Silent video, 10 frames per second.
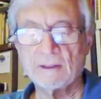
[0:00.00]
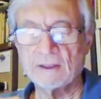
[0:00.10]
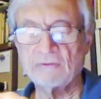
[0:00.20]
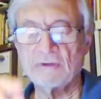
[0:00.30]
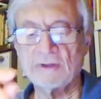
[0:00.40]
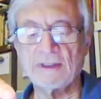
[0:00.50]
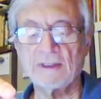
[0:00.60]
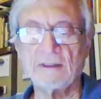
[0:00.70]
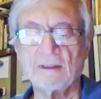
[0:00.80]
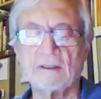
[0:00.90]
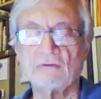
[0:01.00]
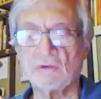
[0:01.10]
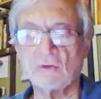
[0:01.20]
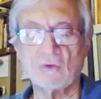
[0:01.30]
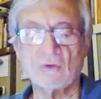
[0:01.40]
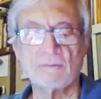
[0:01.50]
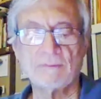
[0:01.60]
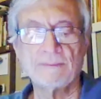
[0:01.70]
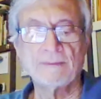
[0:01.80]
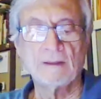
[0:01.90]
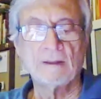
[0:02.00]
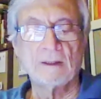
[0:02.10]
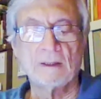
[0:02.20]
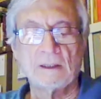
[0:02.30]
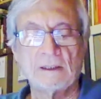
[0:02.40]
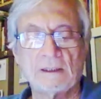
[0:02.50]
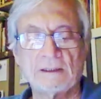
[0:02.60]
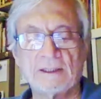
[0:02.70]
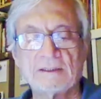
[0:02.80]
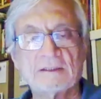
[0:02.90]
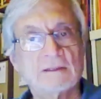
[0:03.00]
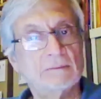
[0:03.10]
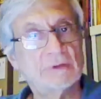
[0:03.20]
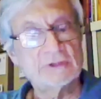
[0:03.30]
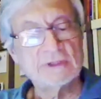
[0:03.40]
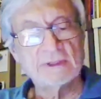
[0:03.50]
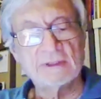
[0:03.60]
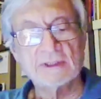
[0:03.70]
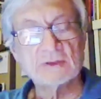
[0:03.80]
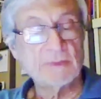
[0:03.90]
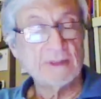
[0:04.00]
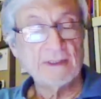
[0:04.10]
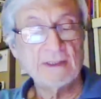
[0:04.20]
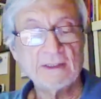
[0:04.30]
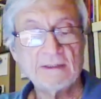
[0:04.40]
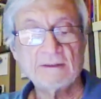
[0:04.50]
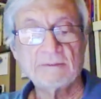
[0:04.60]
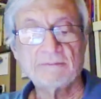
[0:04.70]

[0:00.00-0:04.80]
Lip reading: hyphen o. That's parsing it. Explaining it